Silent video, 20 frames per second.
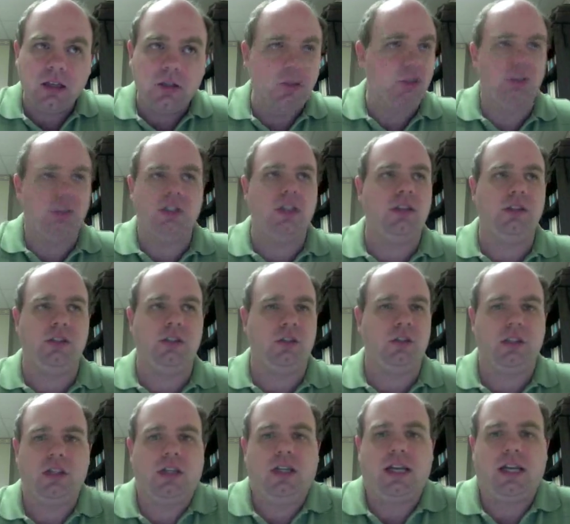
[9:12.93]
no, you did
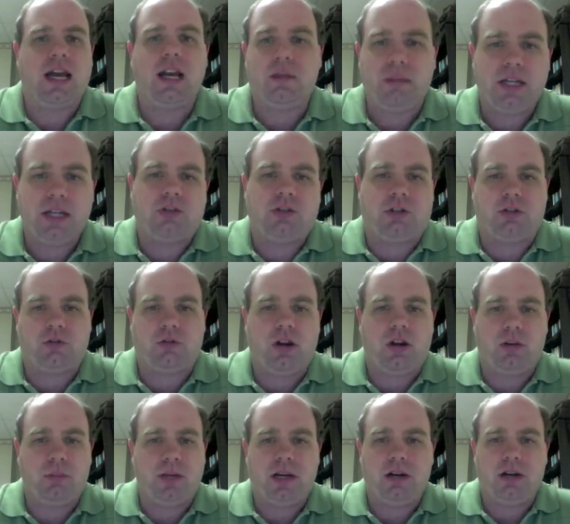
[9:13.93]
the econometrics
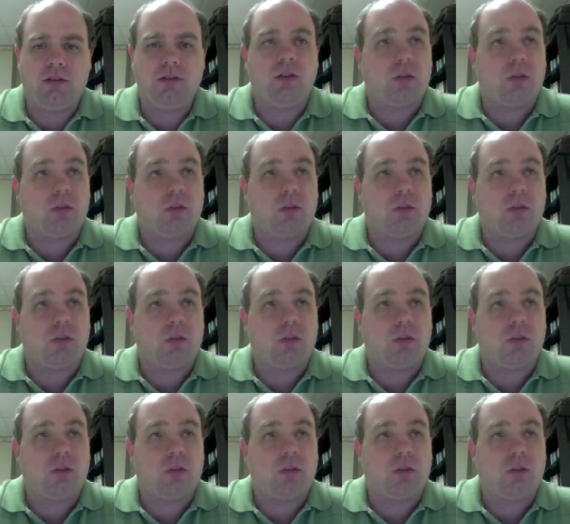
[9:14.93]
wrong, Barrow.